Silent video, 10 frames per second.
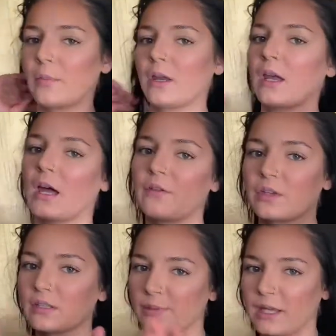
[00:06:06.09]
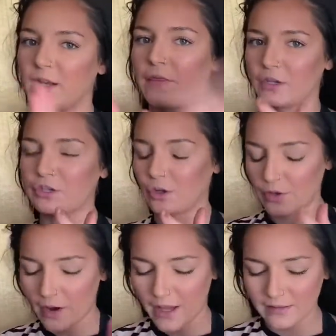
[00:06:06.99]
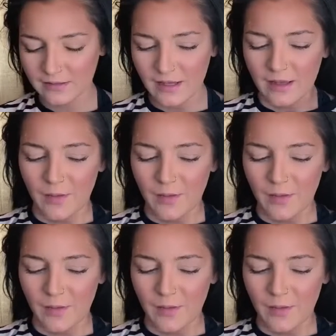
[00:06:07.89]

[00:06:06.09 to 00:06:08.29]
I'm going to kind of explain and then show you guys